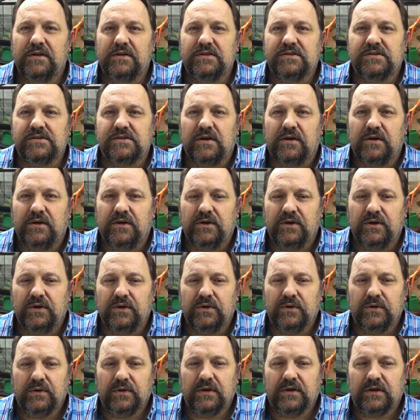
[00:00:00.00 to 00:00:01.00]
So
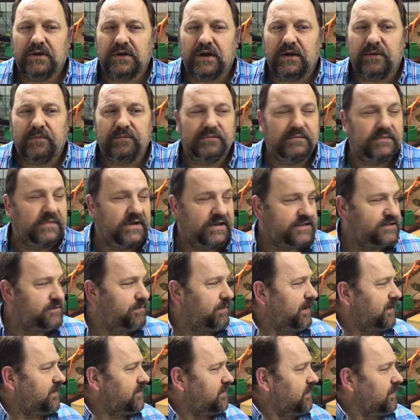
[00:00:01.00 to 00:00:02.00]
I'm
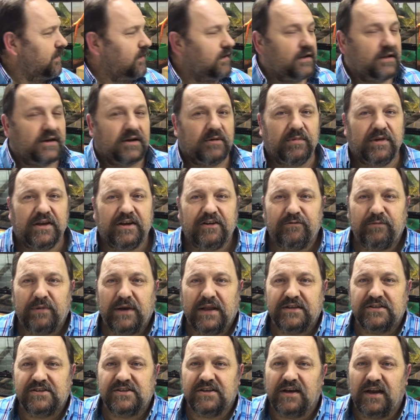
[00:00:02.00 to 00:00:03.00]
expecting a little bit of
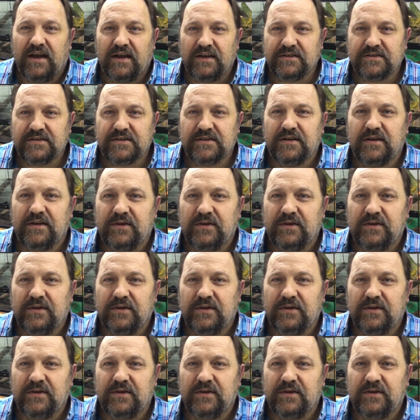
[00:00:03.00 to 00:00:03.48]
blood tonight.